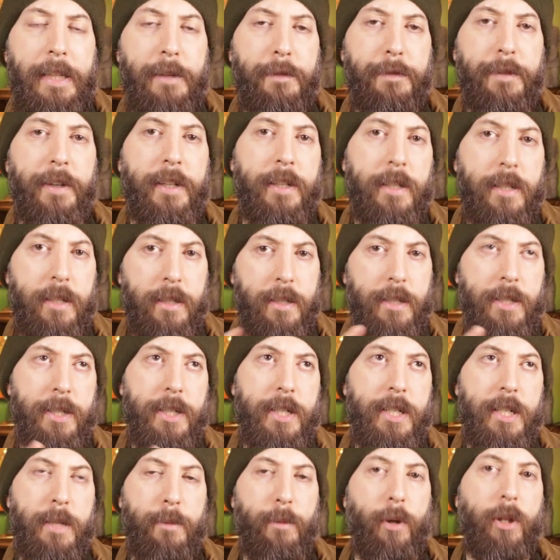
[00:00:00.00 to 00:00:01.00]
event
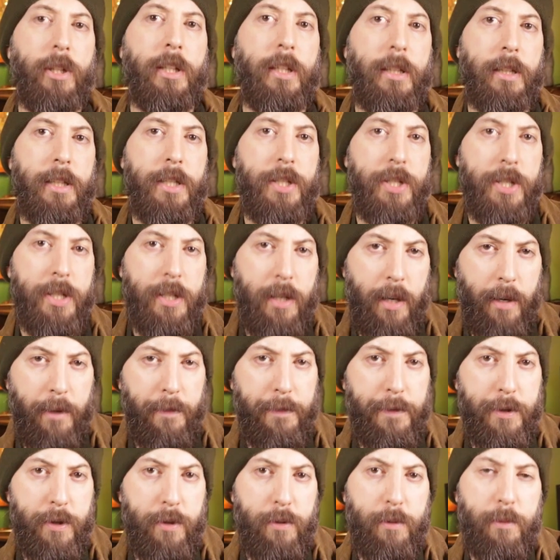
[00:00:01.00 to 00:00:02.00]
symbolically
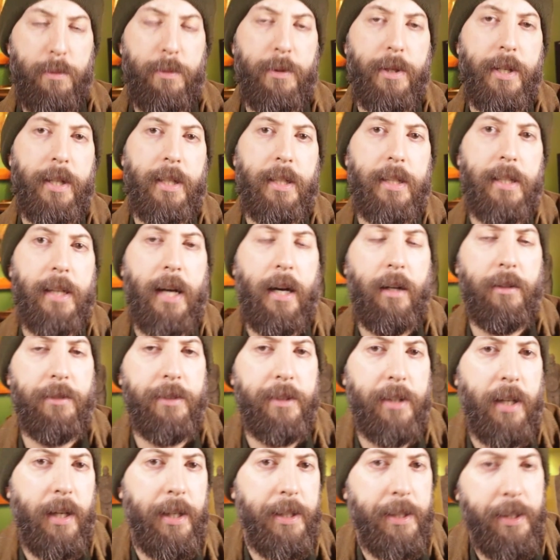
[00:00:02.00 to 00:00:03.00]
serves to break down
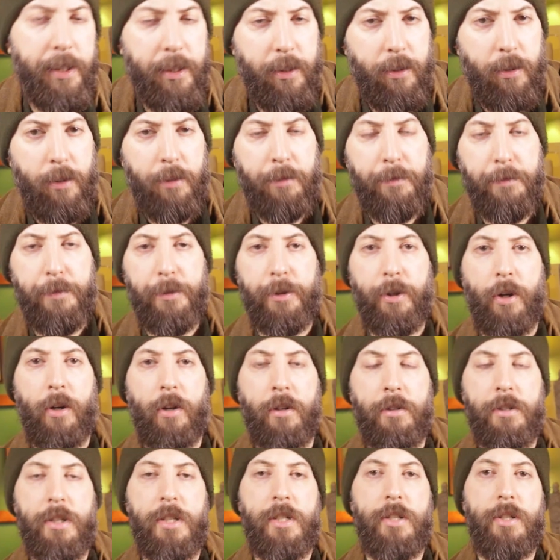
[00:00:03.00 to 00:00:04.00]
the idea of
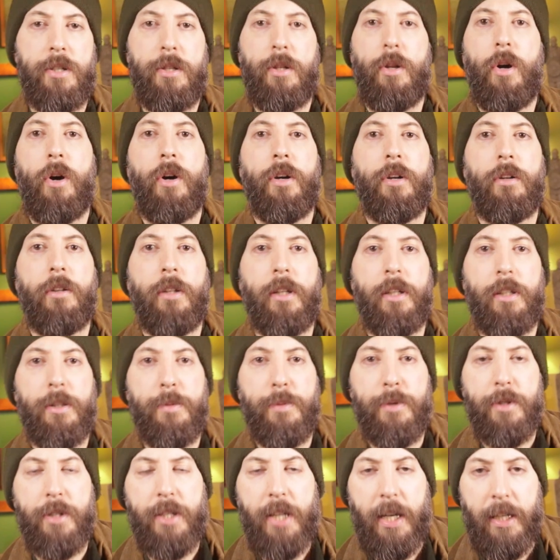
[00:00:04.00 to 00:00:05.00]
dogs as loyal and
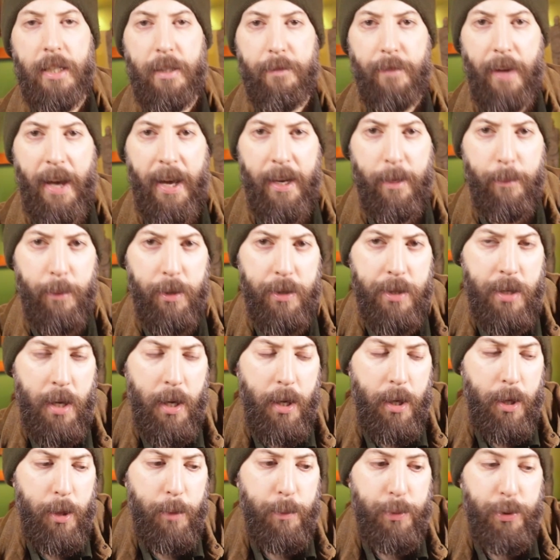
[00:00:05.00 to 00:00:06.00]
protective animals,
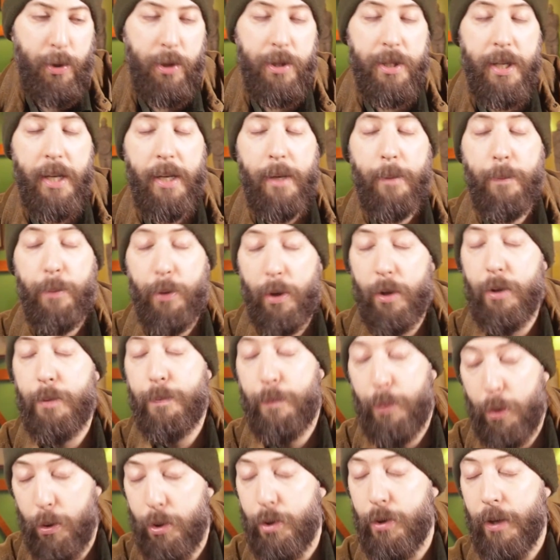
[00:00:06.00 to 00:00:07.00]

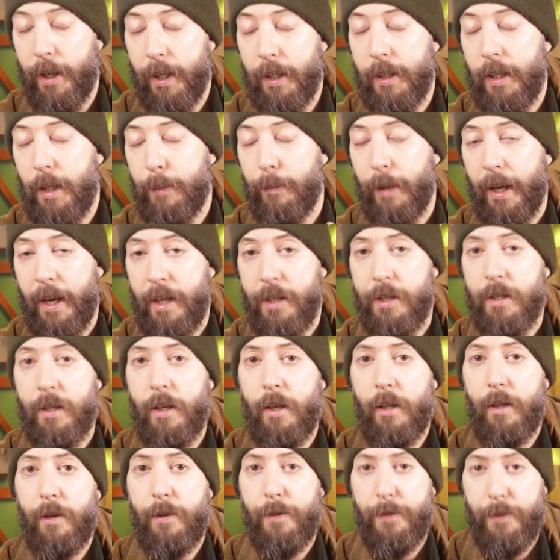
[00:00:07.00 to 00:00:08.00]
portraying them as
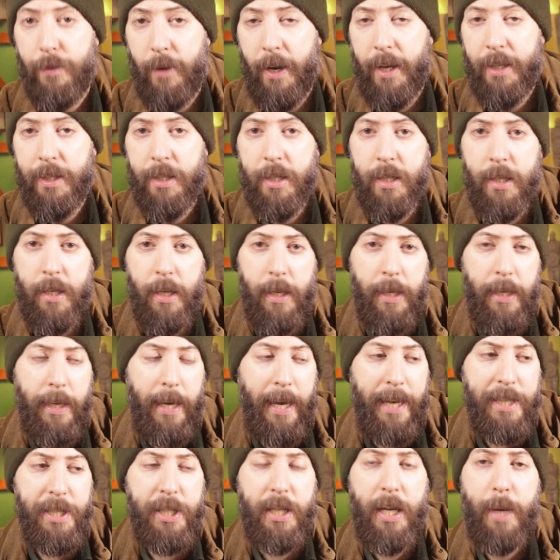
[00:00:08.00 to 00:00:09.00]
threats,
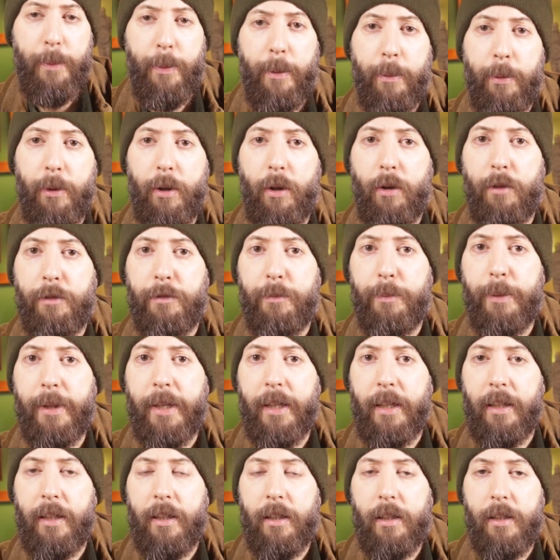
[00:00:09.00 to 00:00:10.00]
as capable of
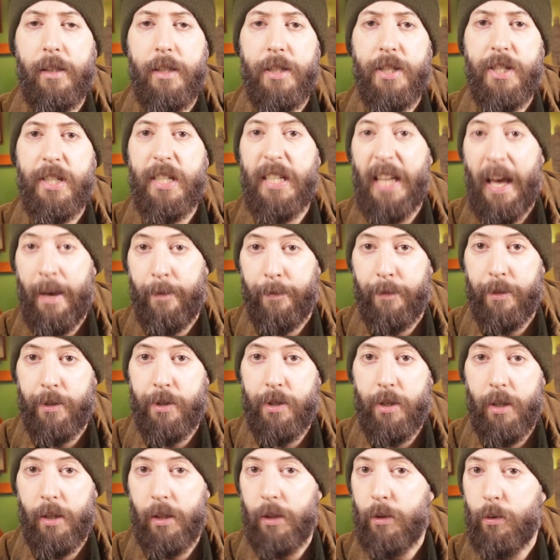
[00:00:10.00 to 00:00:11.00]
being
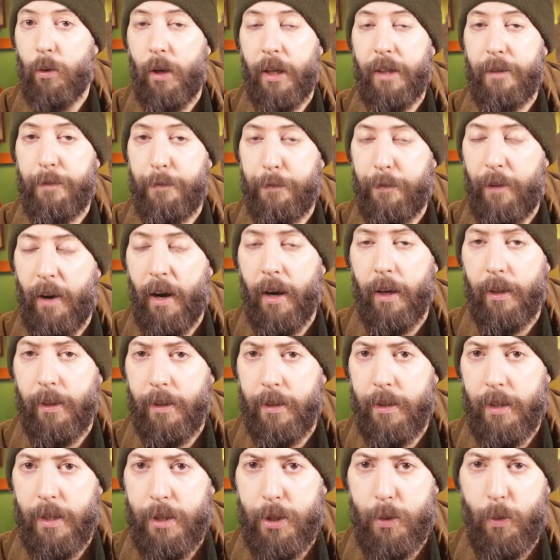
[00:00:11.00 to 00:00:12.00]
savage and quite
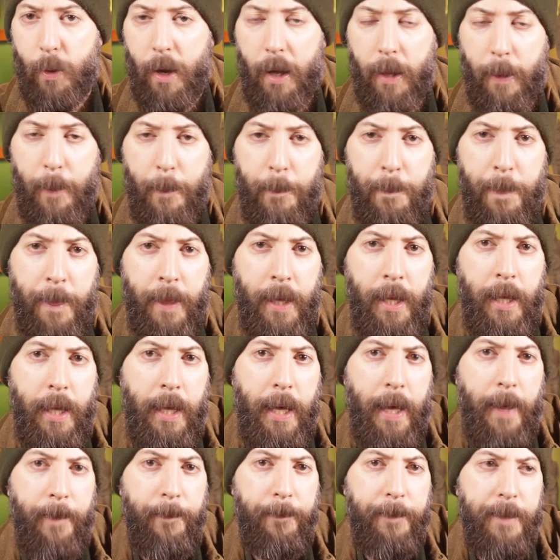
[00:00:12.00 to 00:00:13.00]
violent as well.
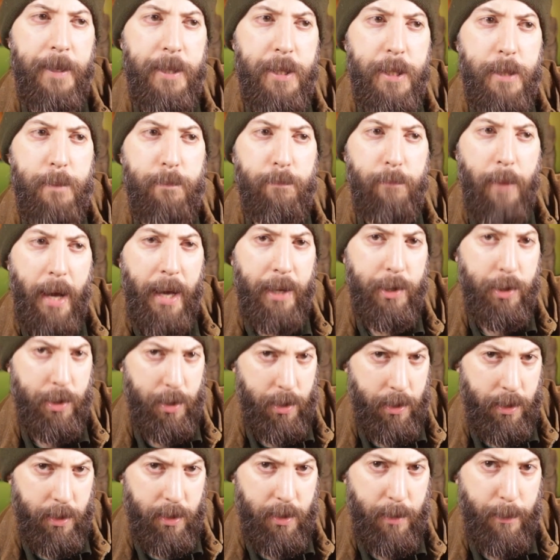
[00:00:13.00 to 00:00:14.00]
And this
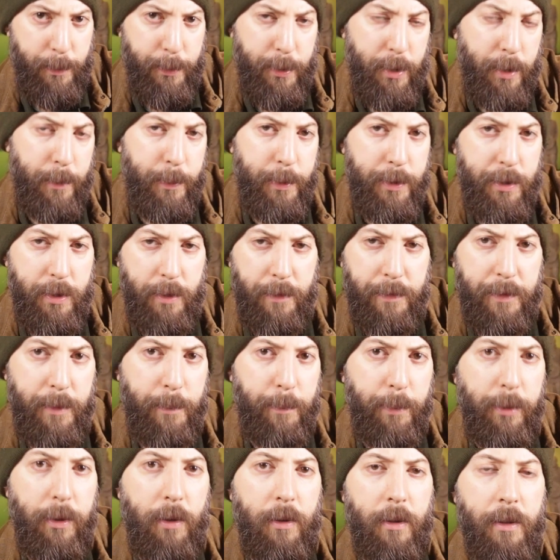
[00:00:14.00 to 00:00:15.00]
matches the purpose of the
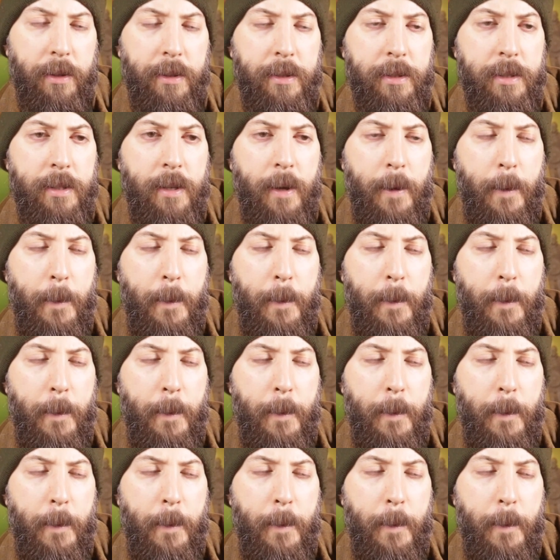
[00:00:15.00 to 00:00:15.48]
plot,